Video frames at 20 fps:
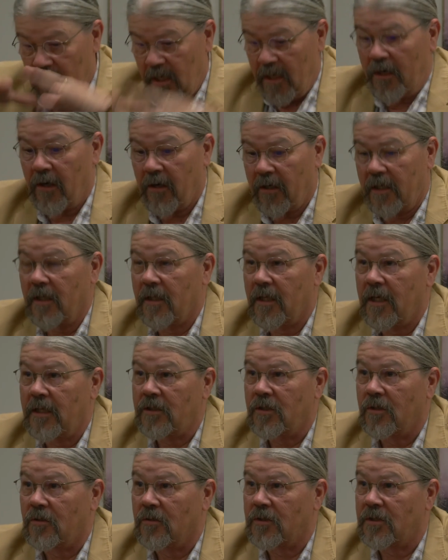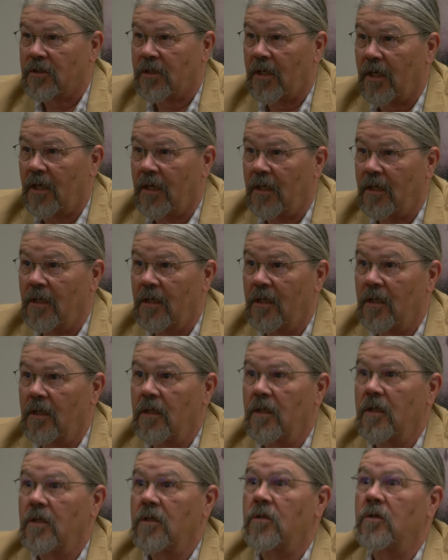an archaeological site
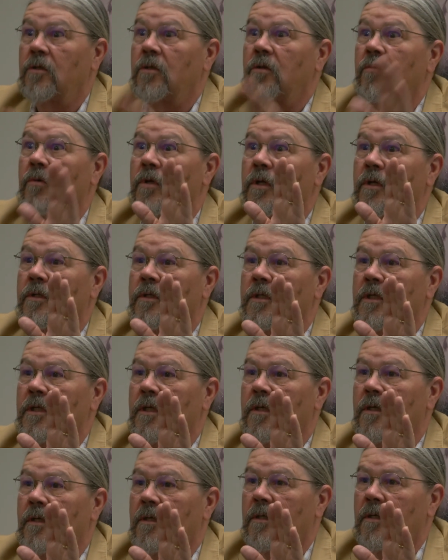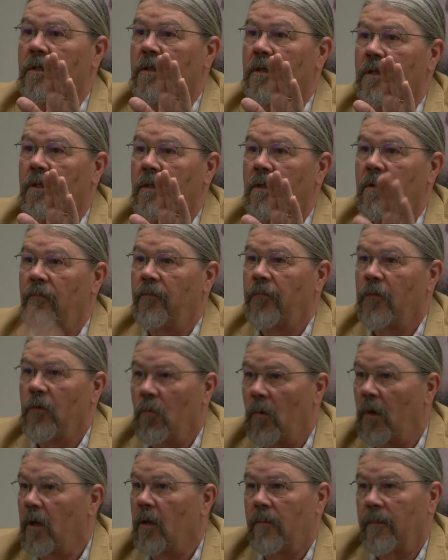to the real deal?
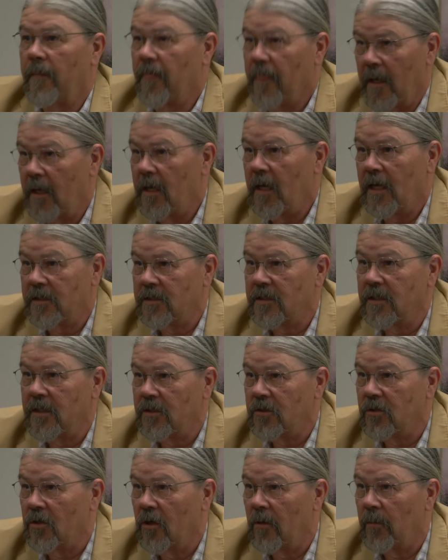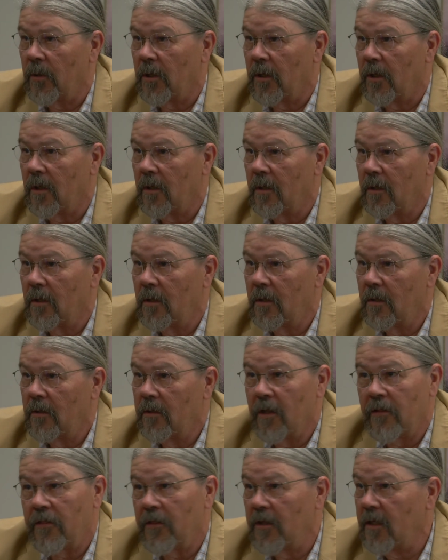Well, as an interpreter,
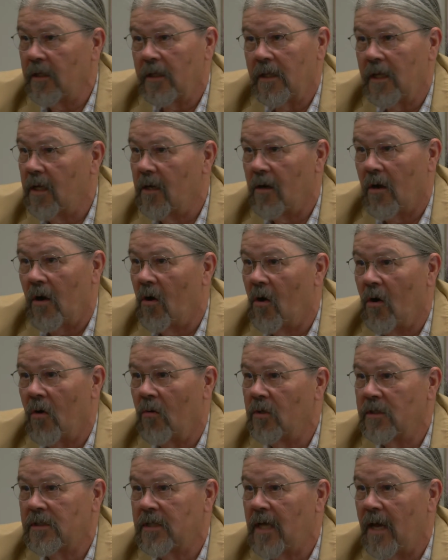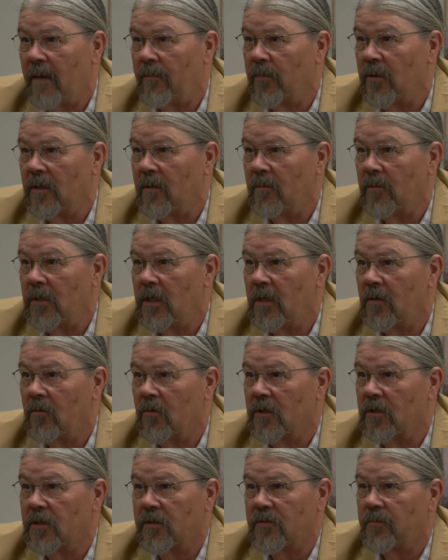the thing that always happened to me
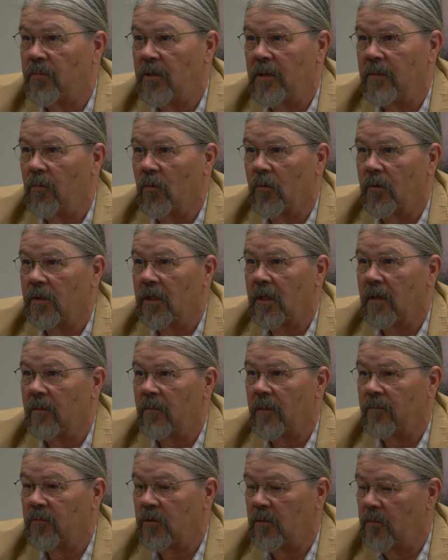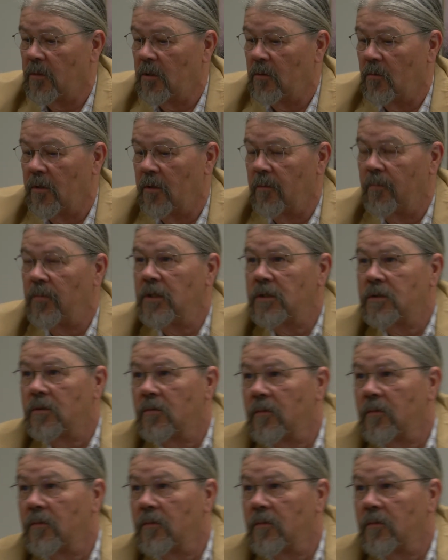was people would come up to me with a piece of